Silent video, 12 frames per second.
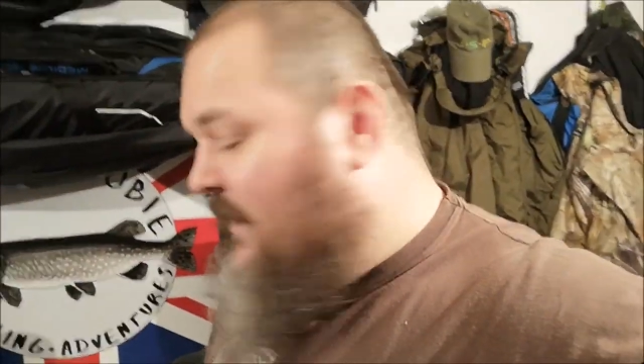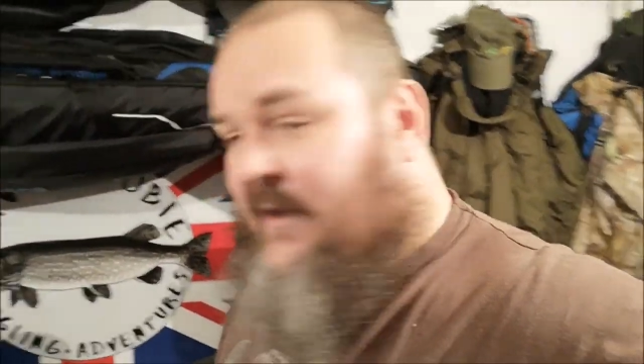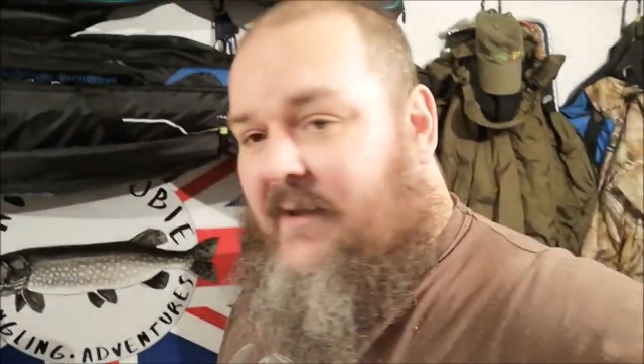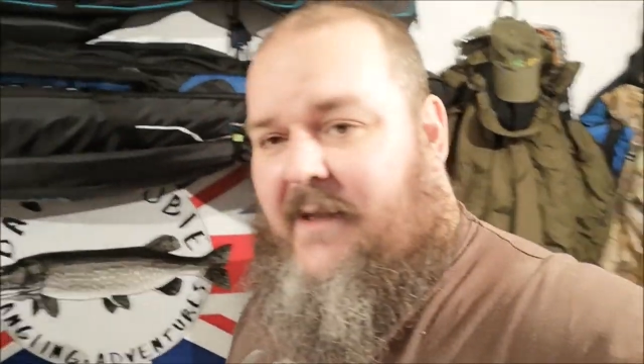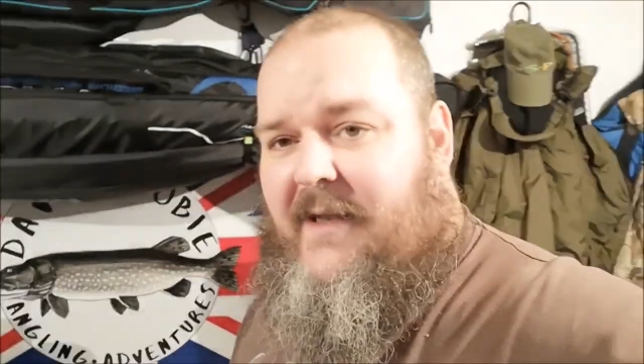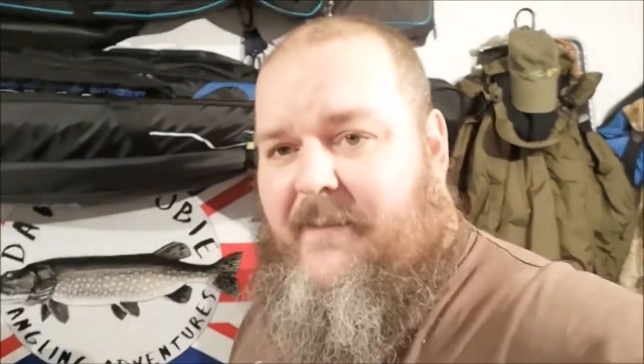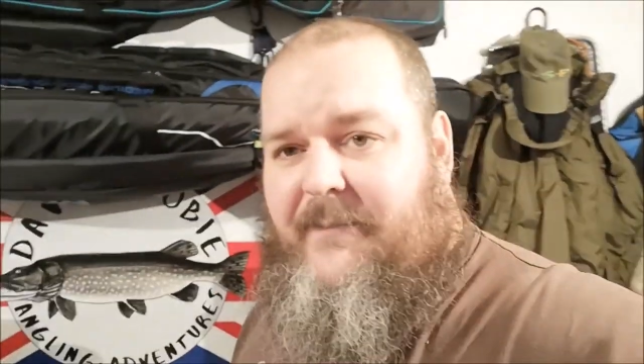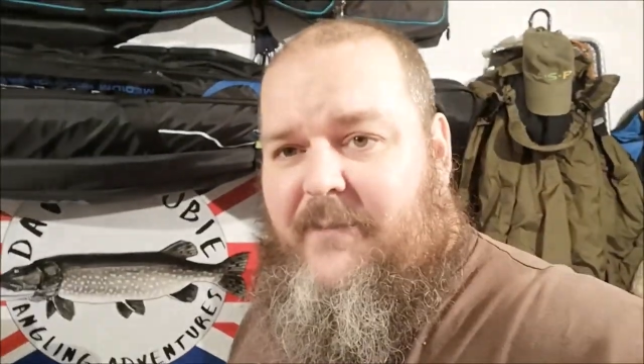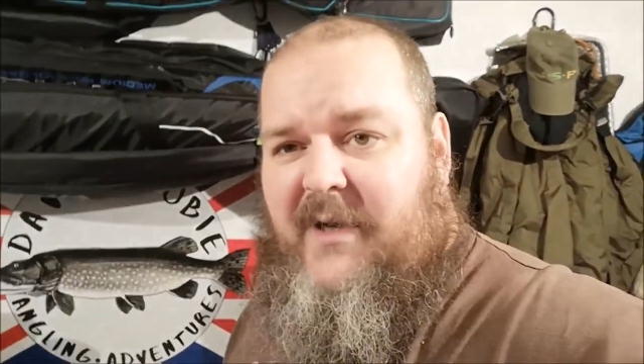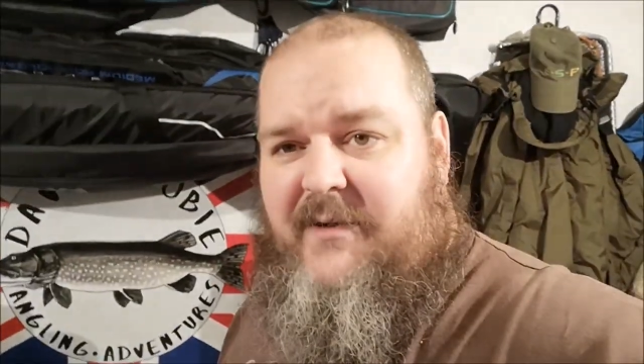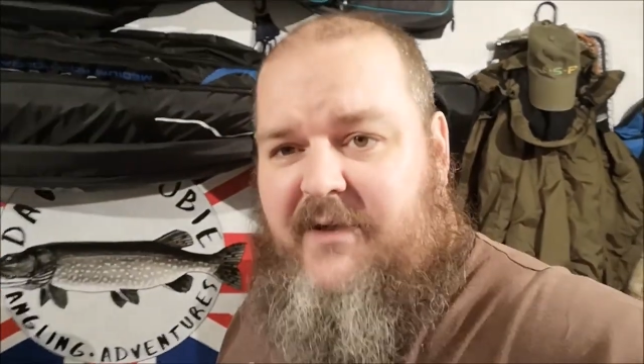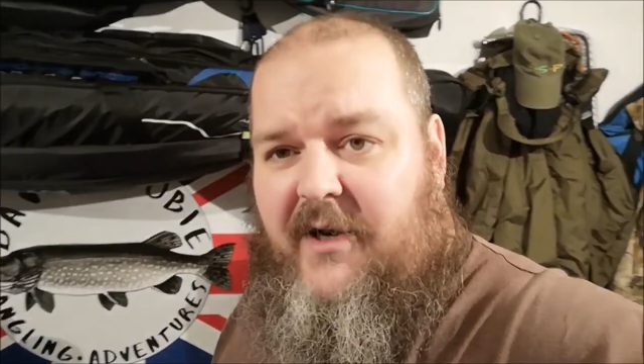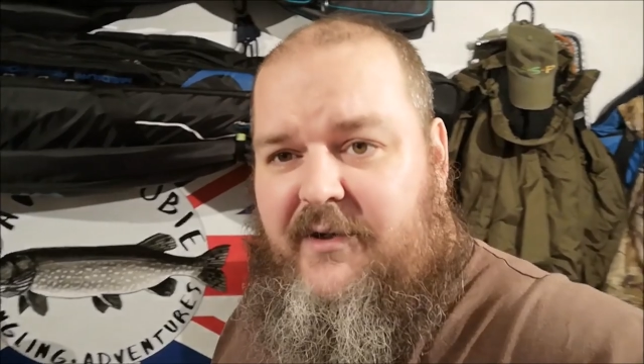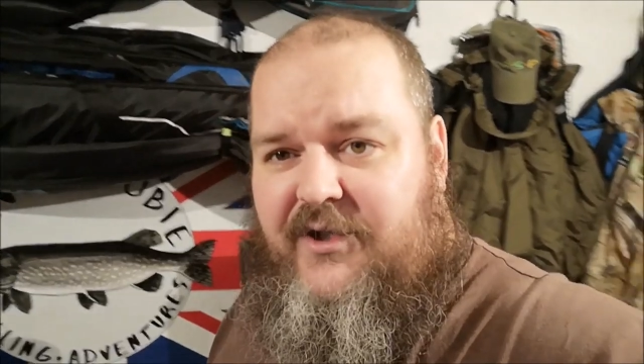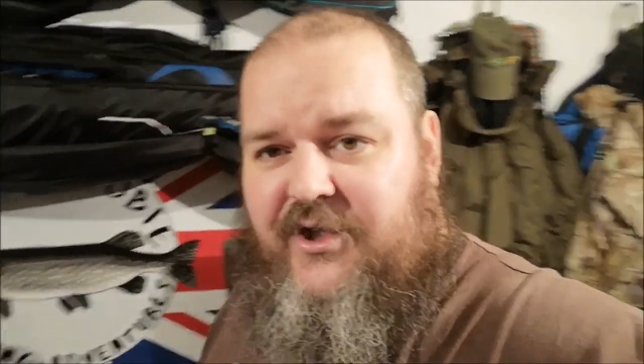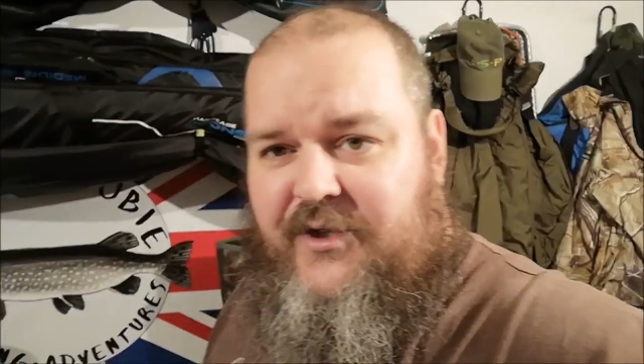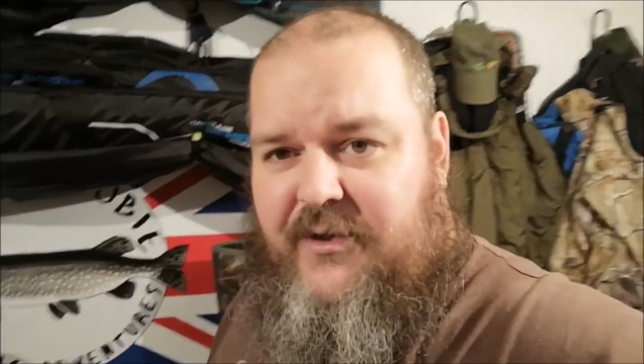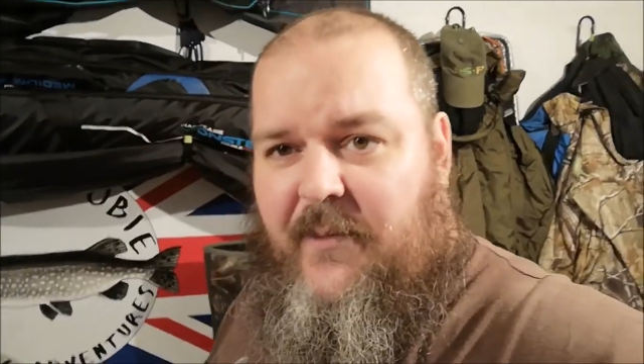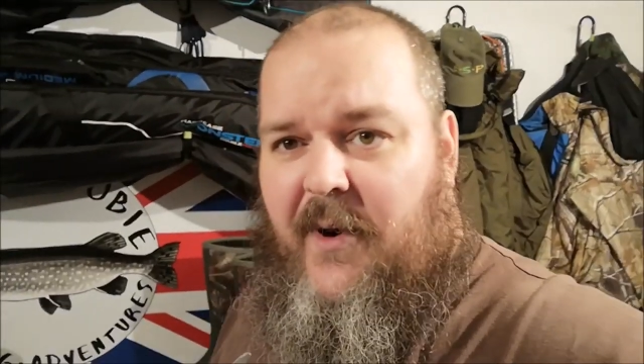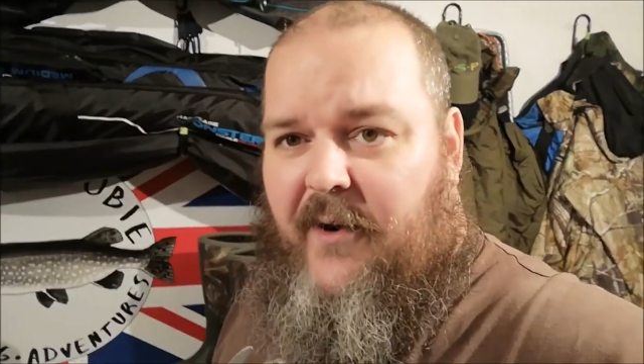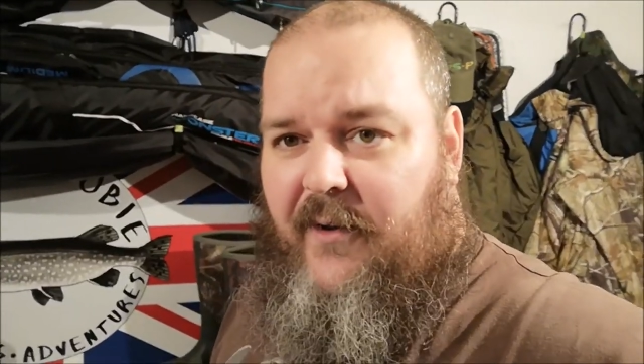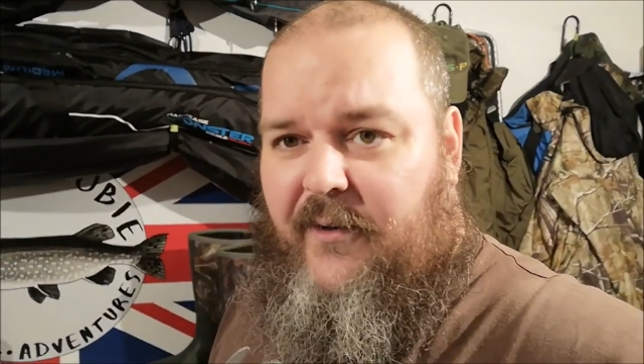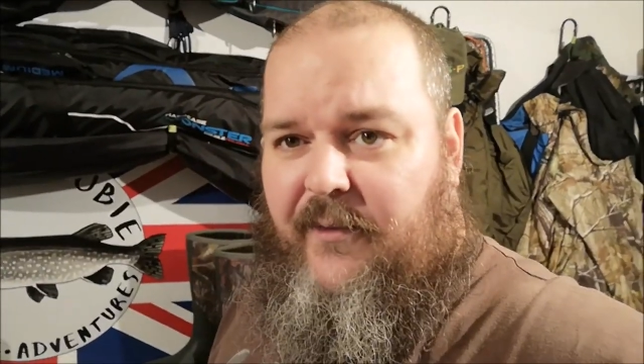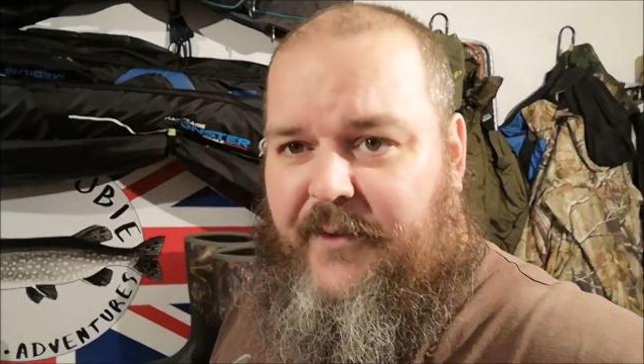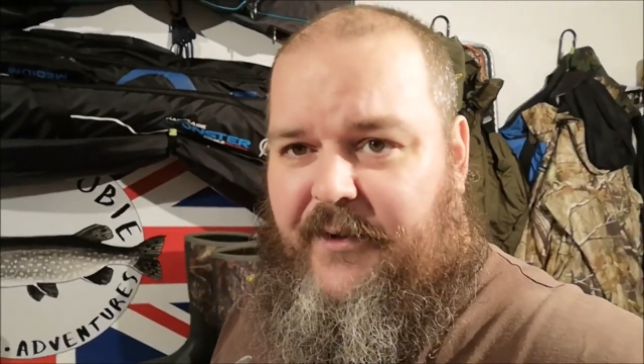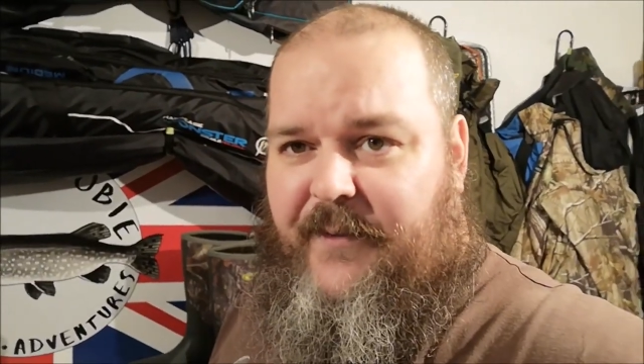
Well, uh, it starts tomorrow.